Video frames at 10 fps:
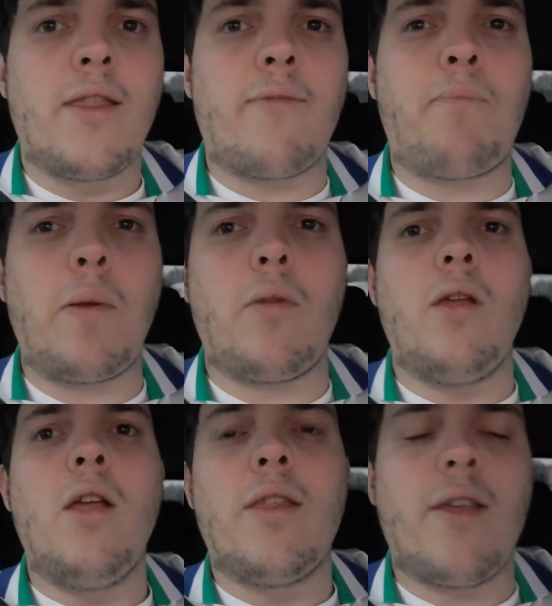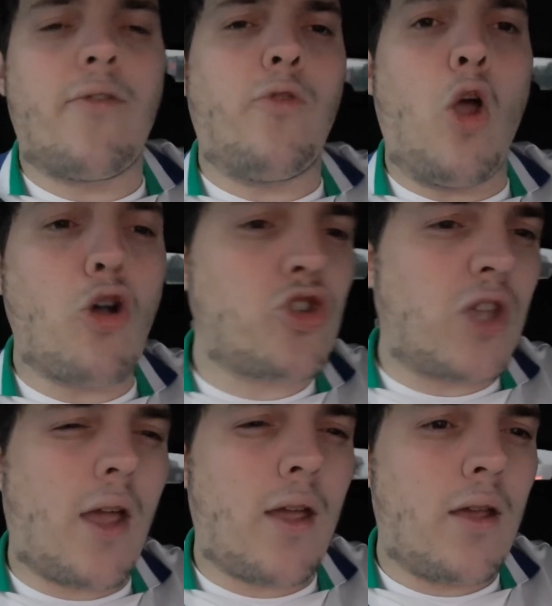they've, been, they've lost
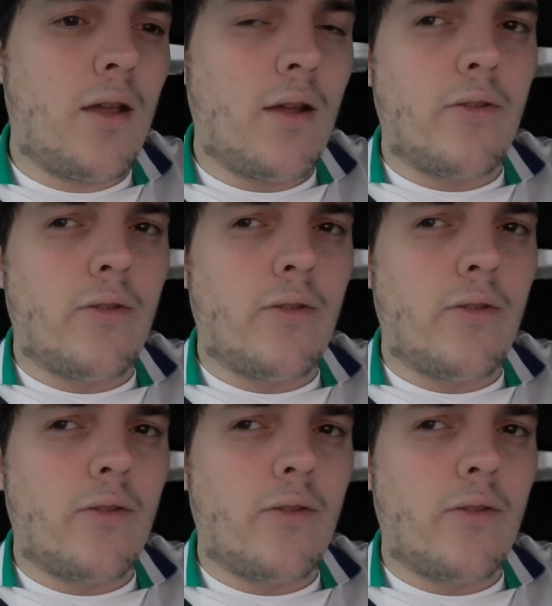uh,